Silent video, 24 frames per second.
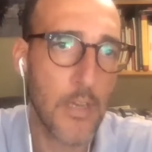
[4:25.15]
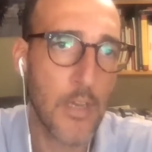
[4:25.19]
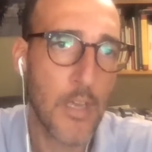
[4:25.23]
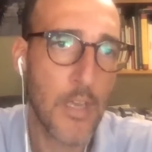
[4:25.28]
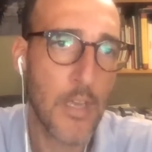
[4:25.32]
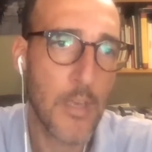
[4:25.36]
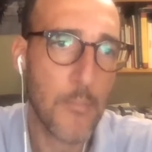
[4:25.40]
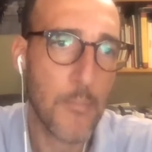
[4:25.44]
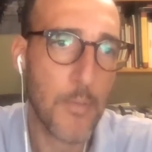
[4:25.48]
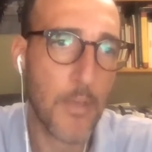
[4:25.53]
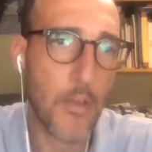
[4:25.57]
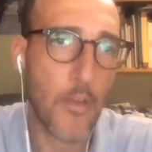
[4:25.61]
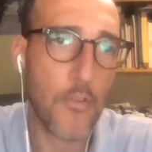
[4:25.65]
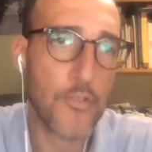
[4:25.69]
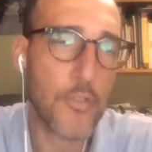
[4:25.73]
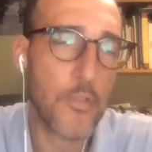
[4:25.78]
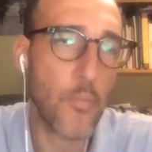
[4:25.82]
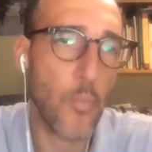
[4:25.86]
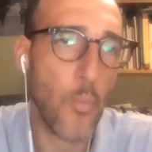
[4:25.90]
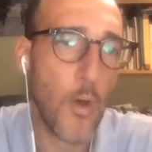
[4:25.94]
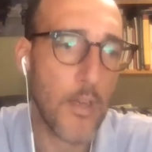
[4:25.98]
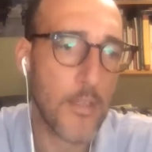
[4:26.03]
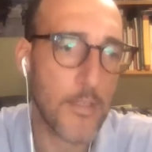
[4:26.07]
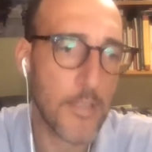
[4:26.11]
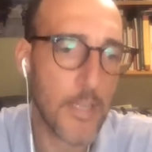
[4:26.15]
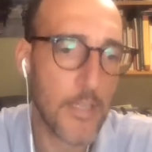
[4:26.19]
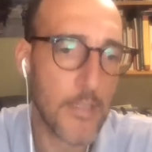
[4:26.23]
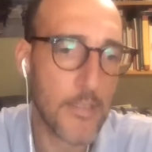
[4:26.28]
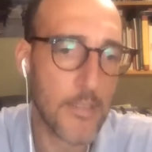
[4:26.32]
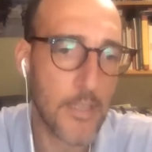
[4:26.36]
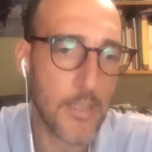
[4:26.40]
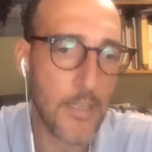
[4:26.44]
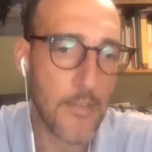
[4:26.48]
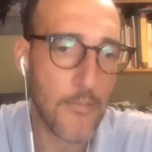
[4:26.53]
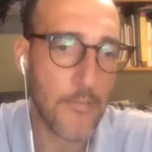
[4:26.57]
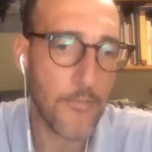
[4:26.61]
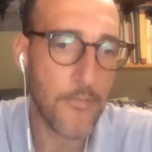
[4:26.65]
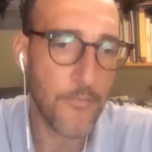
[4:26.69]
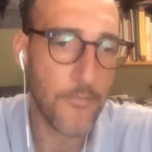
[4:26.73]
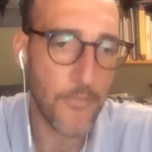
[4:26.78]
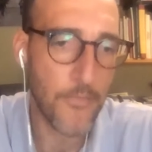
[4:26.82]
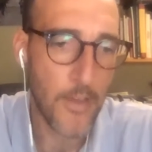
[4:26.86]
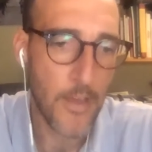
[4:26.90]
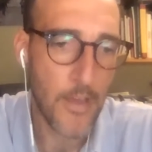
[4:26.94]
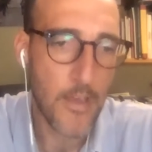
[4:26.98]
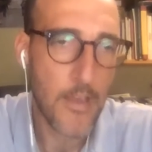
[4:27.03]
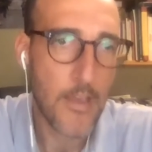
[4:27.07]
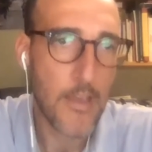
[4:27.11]
because it was as if
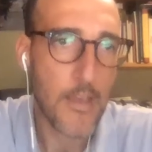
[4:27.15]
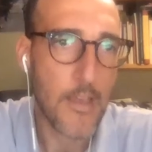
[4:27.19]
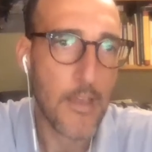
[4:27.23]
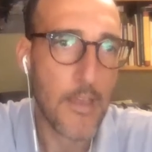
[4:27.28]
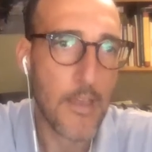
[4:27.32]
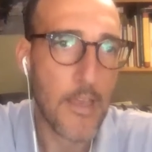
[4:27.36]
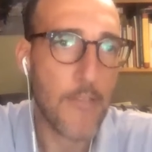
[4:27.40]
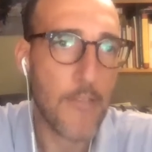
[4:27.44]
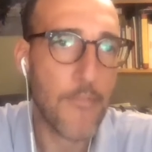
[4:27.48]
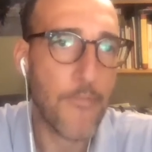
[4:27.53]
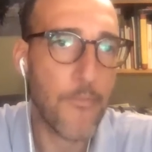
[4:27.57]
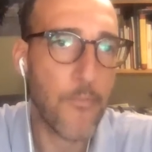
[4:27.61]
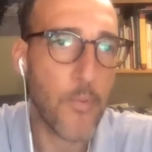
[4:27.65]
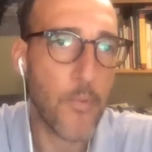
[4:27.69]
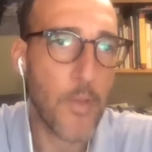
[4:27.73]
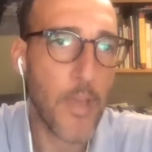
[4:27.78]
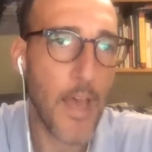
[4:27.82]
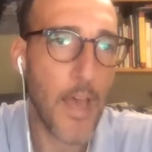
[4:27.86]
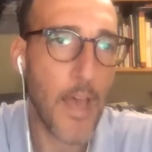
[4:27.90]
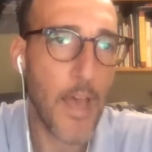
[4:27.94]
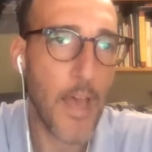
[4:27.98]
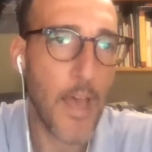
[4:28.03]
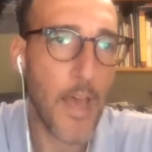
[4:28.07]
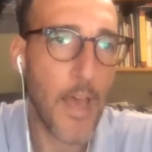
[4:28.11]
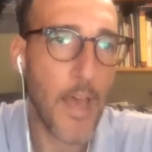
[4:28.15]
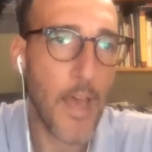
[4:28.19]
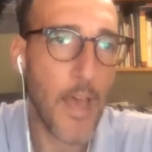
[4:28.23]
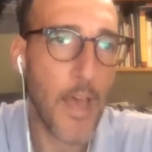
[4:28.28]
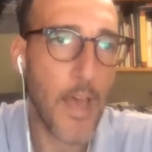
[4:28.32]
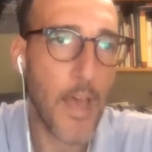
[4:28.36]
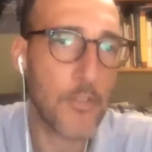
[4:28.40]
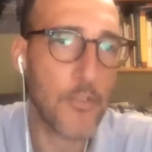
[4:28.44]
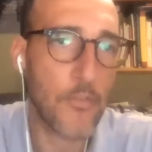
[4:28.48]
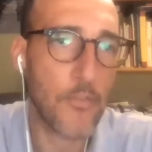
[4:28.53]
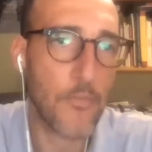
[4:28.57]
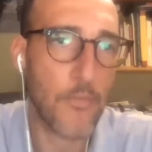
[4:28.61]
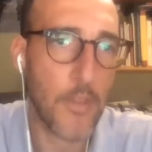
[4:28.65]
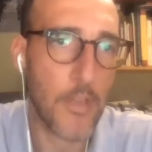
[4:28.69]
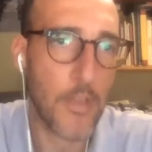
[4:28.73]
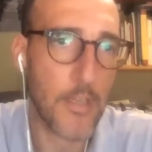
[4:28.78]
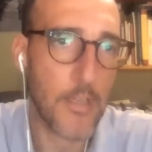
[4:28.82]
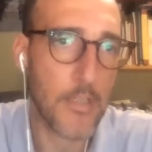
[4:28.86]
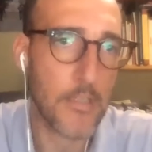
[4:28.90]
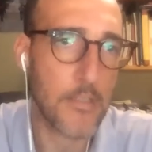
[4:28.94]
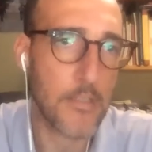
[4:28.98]
we had no image of these